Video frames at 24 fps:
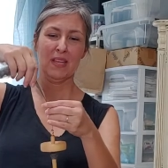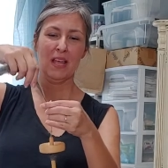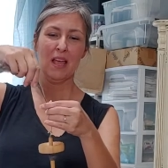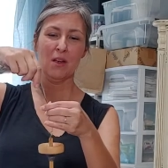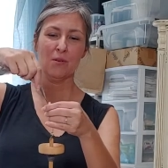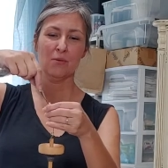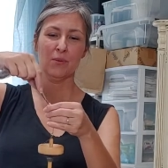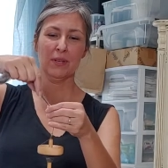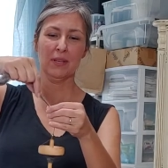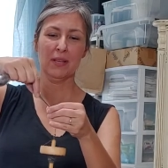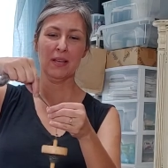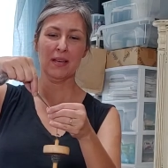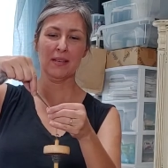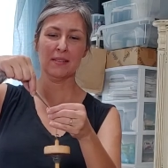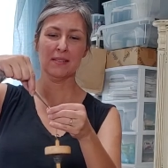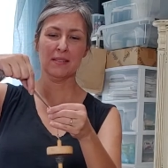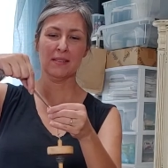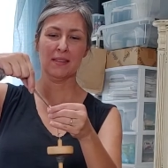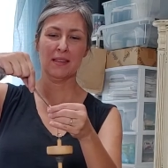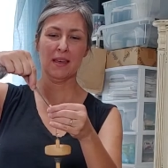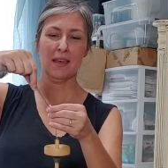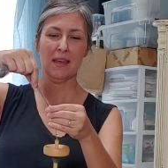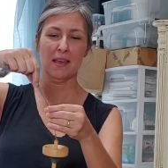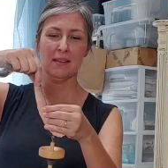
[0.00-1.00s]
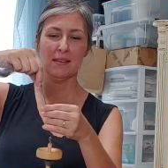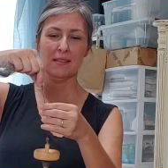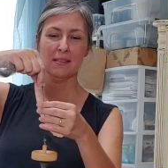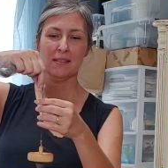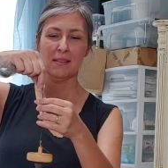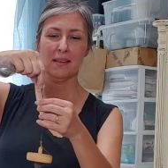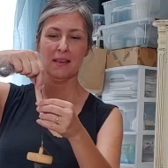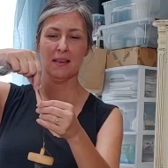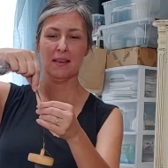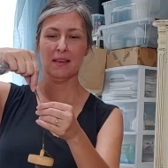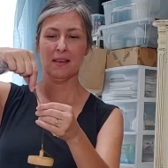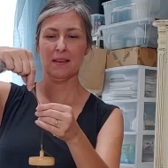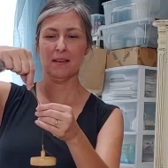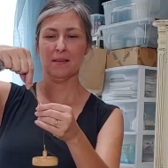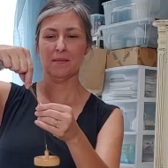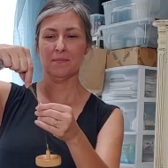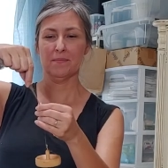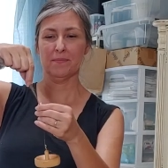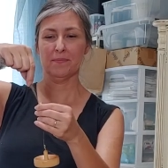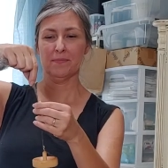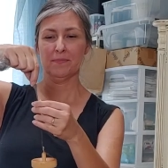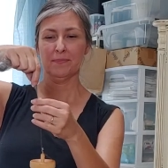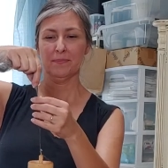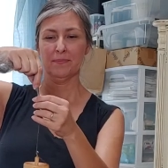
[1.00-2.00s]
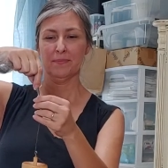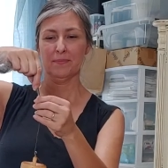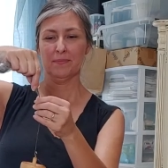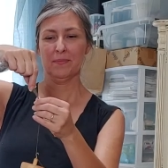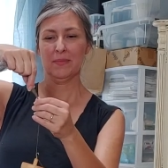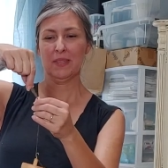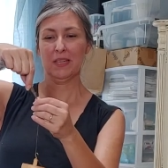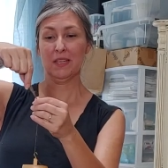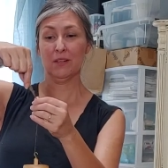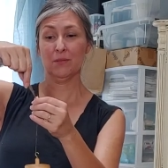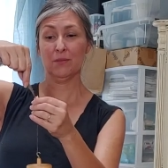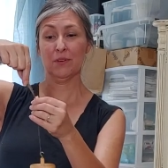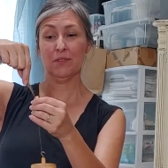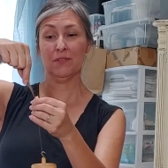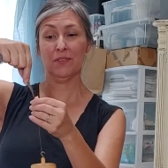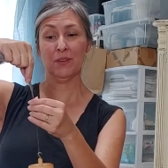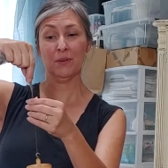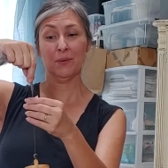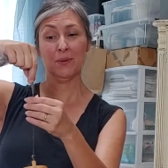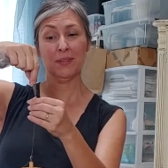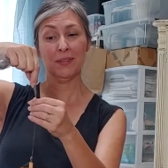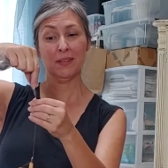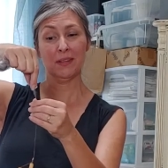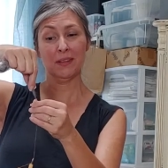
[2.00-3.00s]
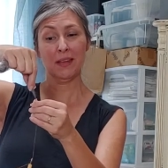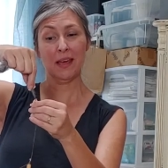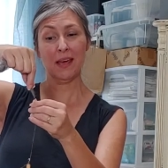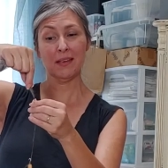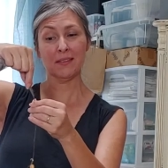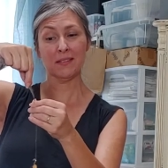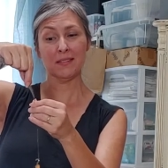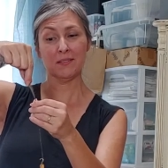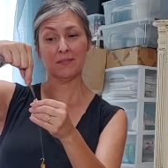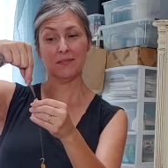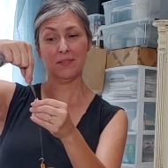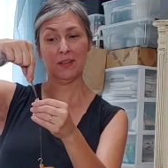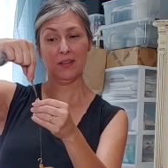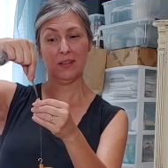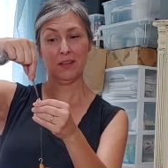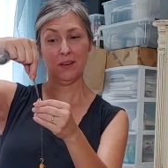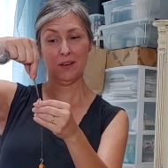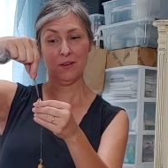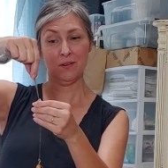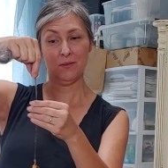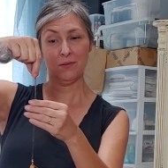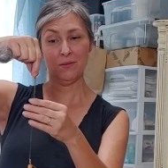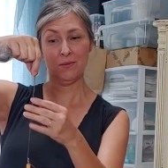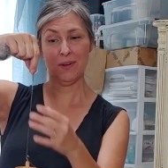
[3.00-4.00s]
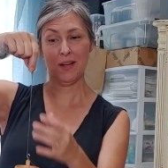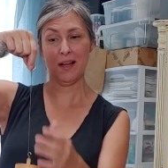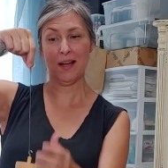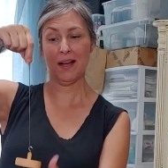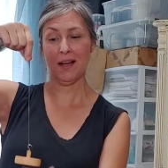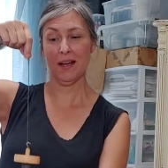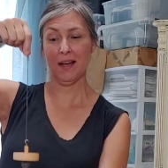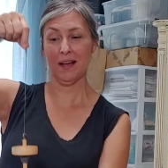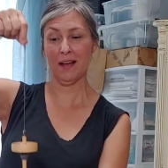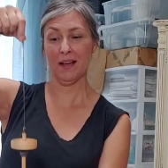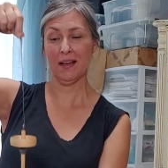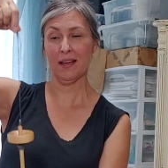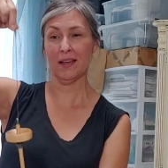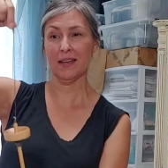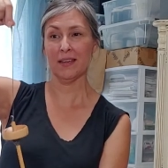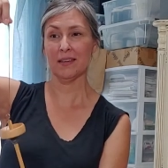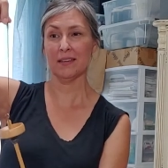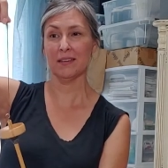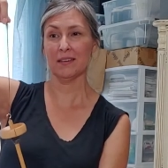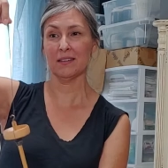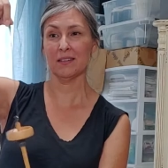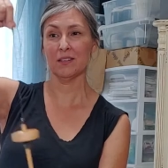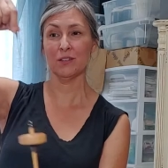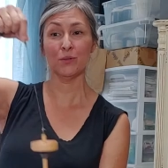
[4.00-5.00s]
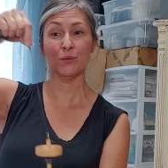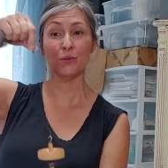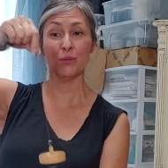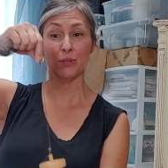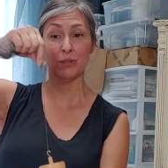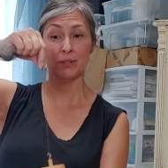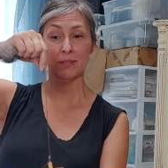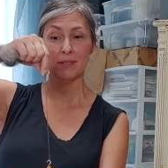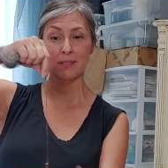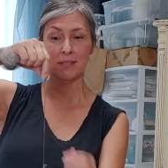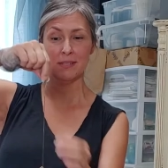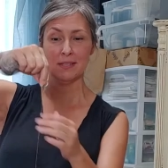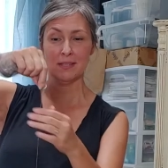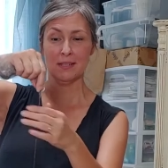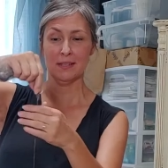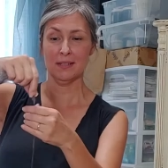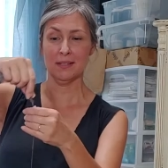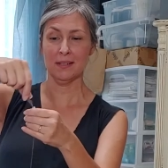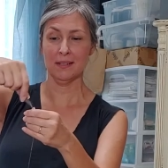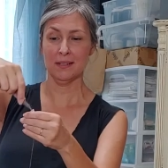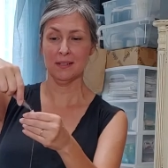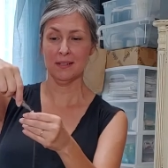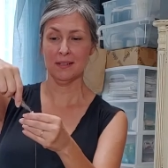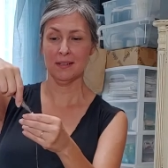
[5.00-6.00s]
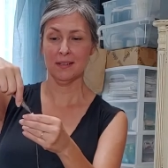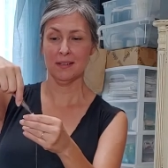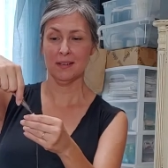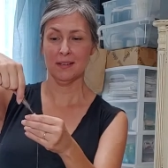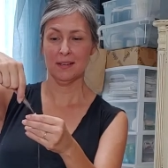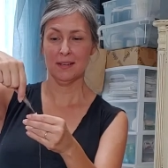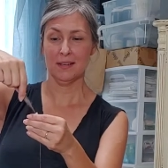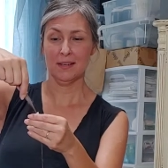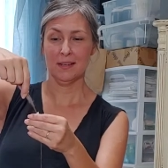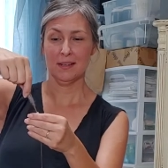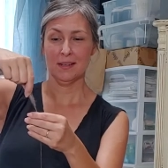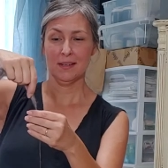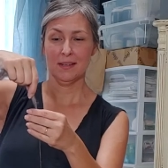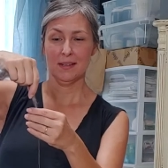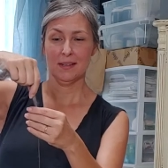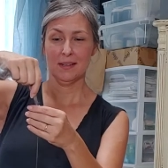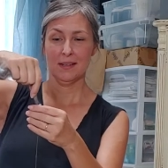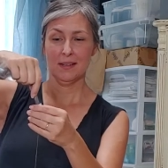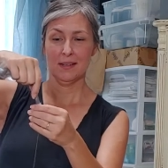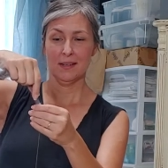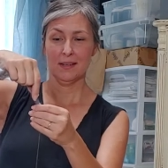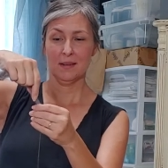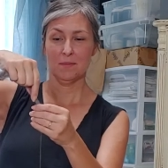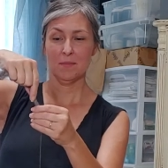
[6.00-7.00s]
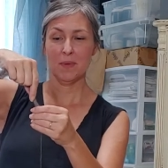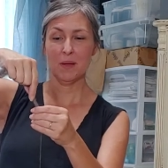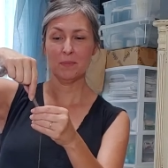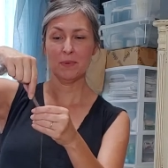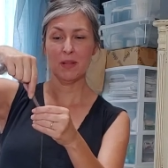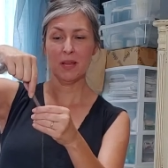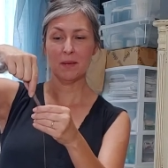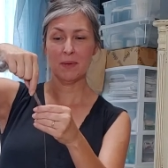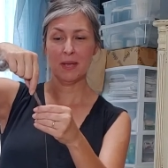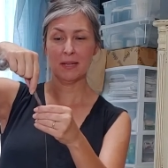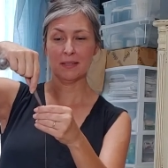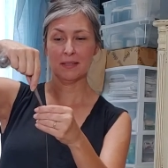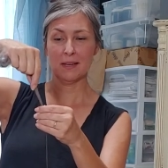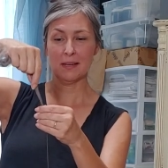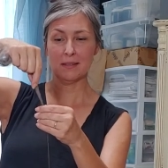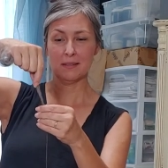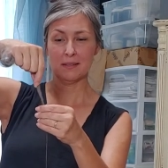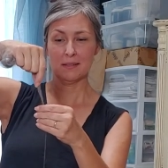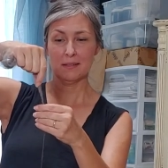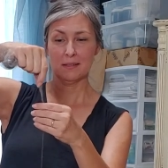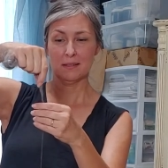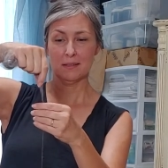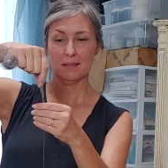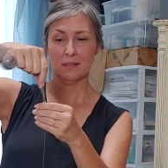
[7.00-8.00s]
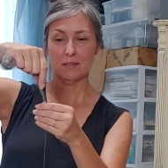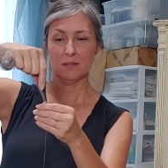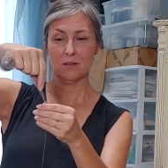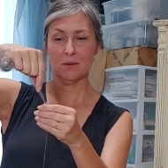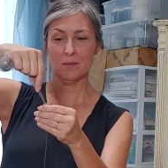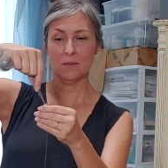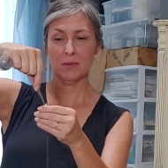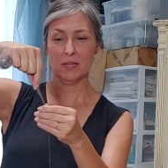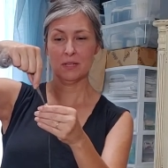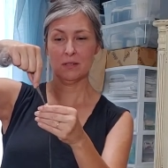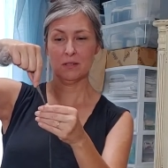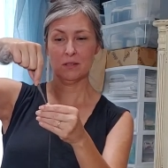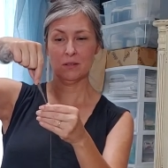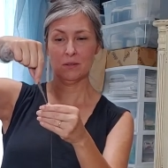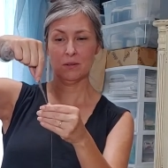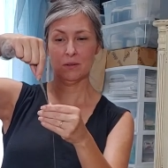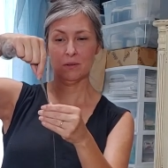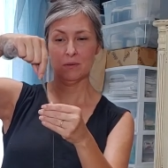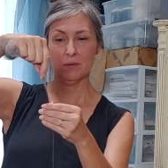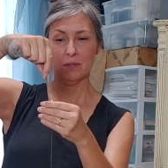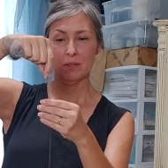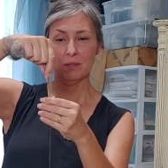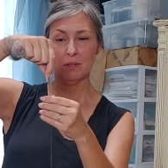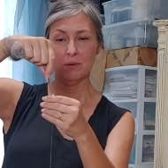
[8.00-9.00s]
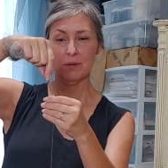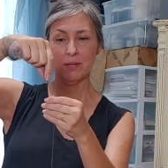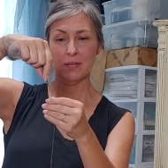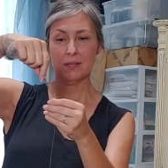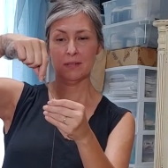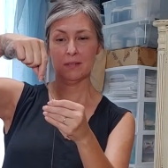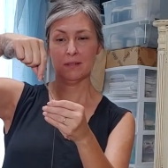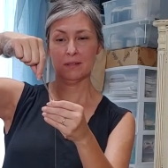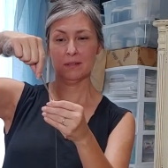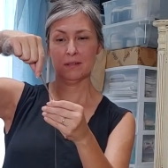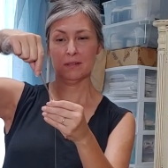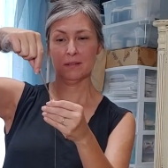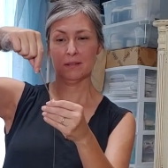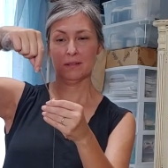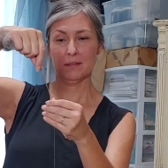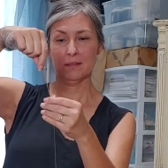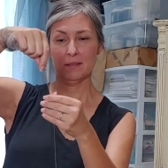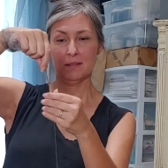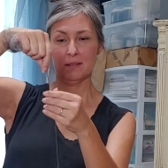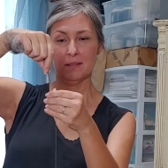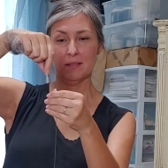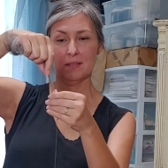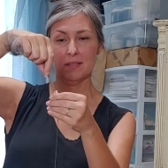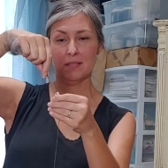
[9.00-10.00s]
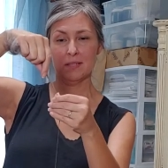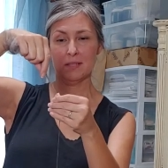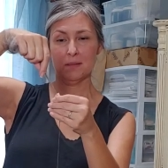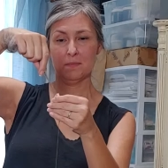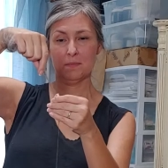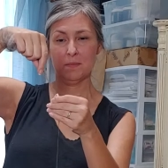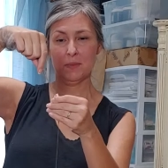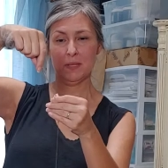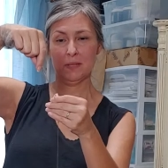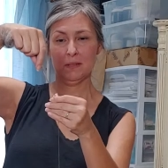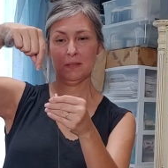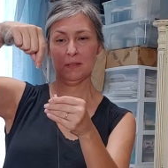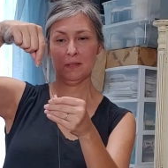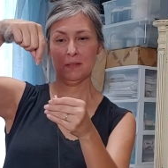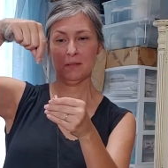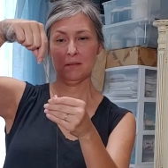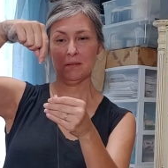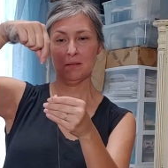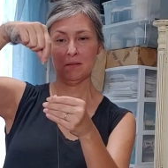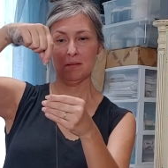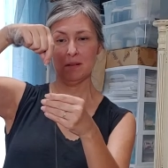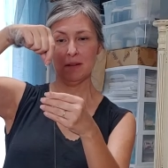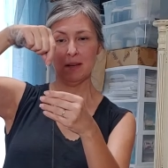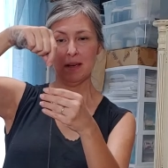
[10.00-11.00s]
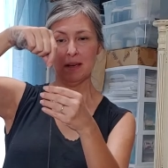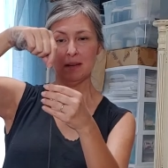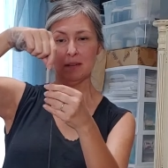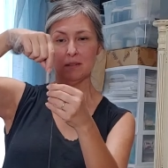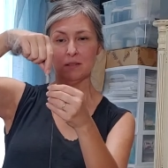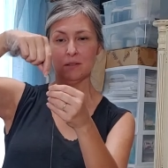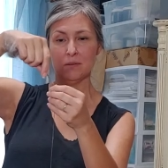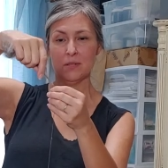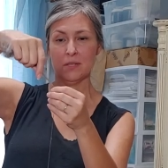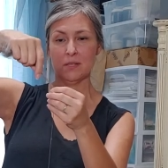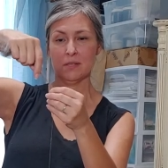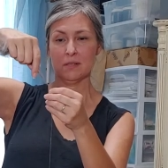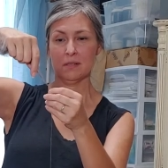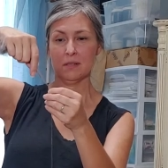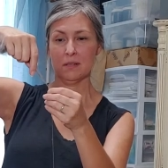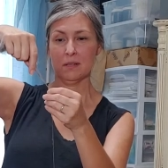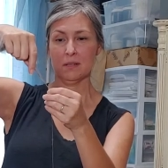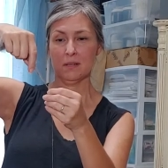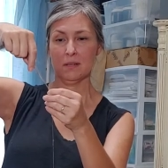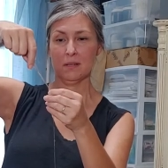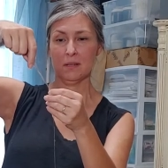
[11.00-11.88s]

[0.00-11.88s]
I realized that in reviewing the last video, you couldn't see my plyback test. So I'm gonna do a real quick spin here, adding twist.